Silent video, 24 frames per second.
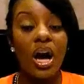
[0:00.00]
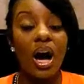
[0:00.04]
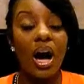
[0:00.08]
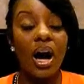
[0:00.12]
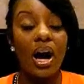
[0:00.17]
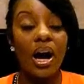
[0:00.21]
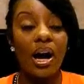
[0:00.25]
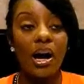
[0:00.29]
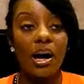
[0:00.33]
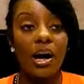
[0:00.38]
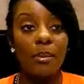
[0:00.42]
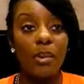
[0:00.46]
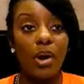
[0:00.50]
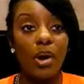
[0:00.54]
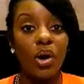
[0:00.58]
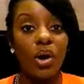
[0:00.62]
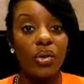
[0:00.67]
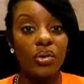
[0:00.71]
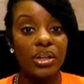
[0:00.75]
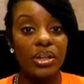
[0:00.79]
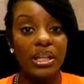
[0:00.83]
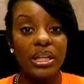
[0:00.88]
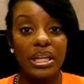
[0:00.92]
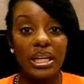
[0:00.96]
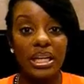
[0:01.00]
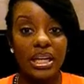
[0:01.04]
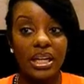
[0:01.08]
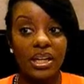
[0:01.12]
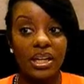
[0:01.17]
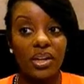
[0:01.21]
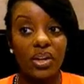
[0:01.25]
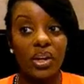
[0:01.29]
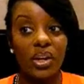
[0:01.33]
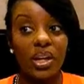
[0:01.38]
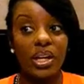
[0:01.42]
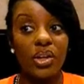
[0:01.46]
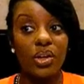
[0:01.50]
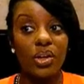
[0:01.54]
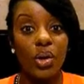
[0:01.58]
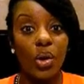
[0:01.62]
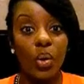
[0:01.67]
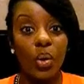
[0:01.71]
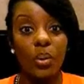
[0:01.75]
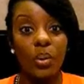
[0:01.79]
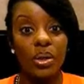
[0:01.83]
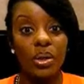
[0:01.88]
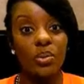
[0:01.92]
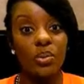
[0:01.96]
honing in and
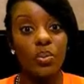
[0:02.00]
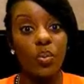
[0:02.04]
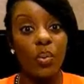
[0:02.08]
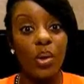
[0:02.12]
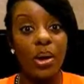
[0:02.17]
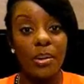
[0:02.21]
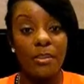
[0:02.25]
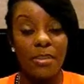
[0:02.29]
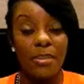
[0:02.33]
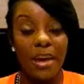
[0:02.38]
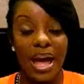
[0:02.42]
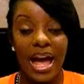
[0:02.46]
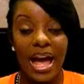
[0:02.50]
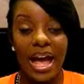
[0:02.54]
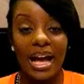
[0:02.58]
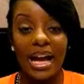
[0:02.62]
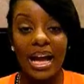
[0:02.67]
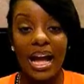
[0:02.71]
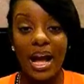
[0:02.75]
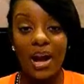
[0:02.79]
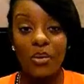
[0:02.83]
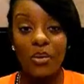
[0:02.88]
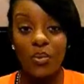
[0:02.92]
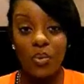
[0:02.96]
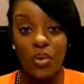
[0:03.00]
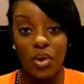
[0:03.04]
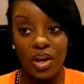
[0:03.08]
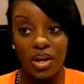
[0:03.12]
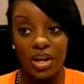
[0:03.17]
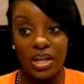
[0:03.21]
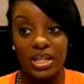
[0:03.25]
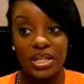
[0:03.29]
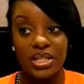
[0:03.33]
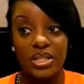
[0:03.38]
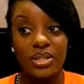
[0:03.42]
knowing what bag I wanted.